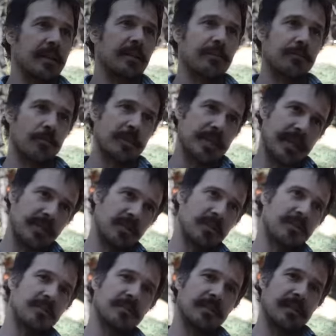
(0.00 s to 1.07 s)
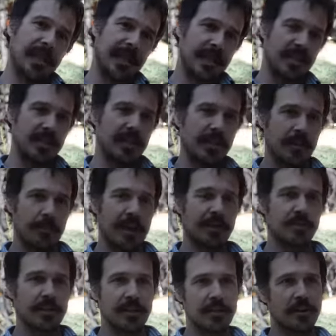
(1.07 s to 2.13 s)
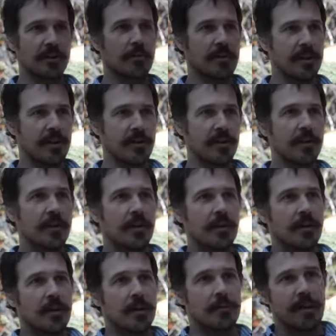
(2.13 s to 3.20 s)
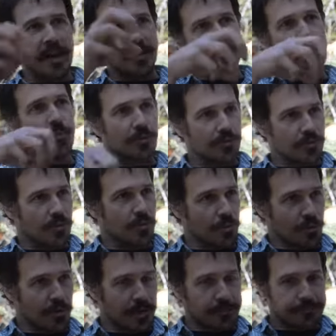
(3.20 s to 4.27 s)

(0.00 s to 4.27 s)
the fermentations and the aging and the maturation of the beer as it moves through the brewery.